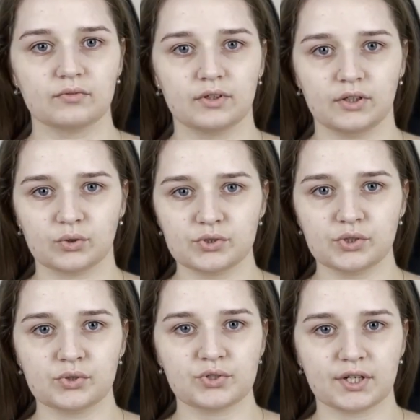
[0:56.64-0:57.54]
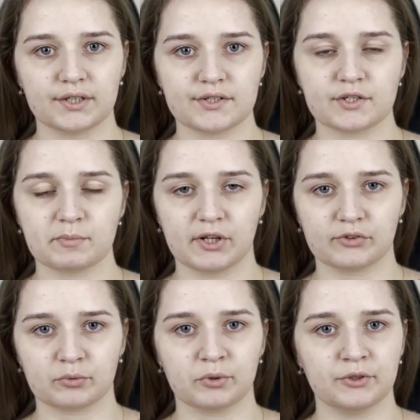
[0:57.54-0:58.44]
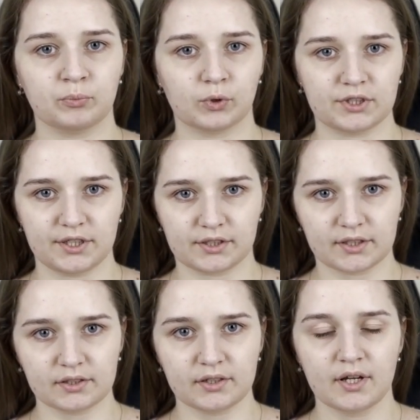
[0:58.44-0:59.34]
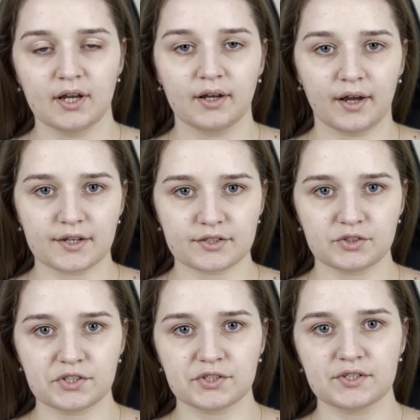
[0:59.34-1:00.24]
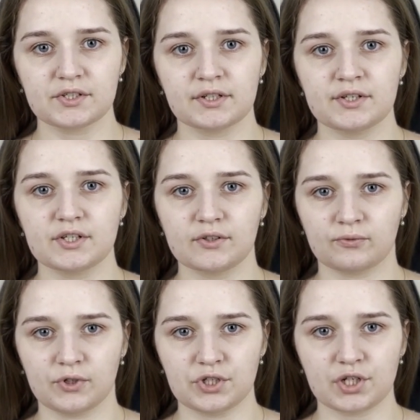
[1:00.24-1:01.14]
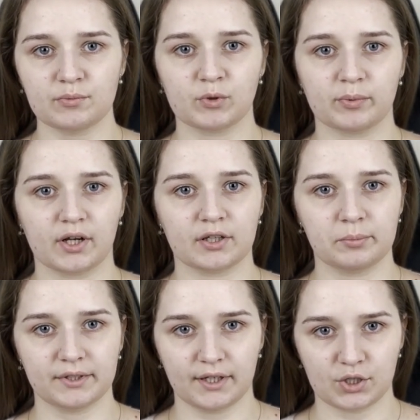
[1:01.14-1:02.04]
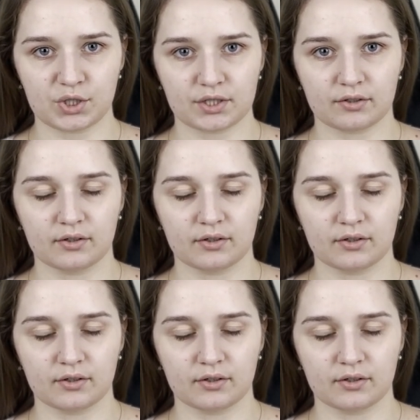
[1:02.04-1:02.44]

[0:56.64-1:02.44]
In order to study this platform in more detail, I suggest installing the official mobile application.